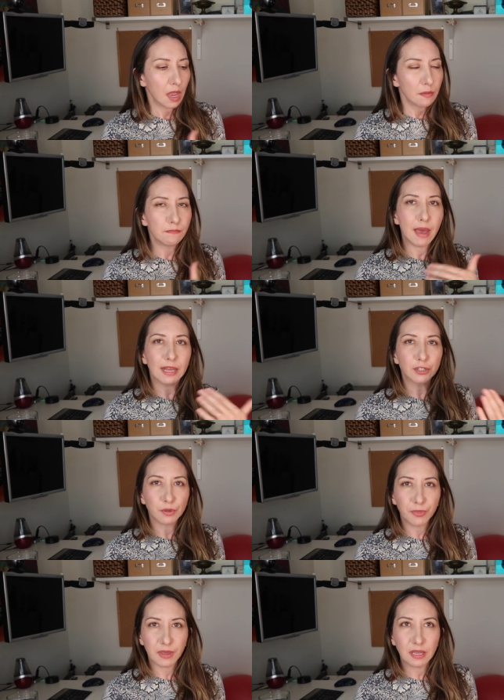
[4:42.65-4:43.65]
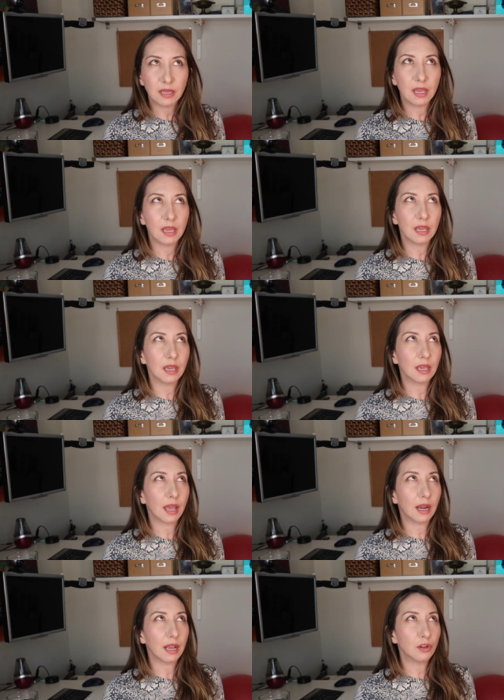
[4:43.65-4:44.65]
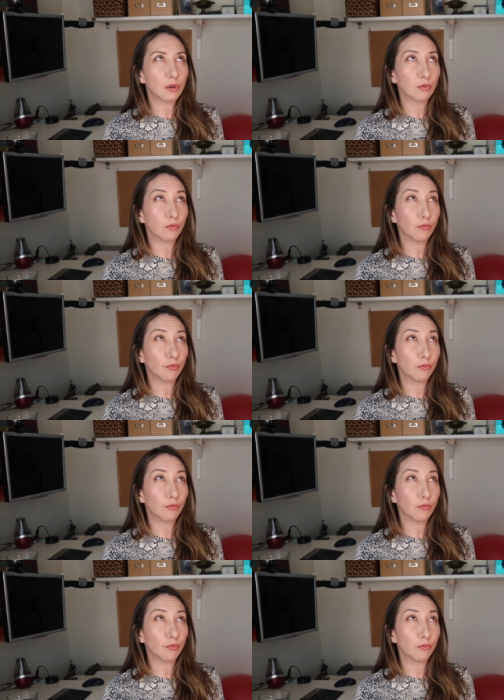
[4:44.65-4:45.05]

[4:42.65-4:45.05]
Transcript: magical thinking, and I don't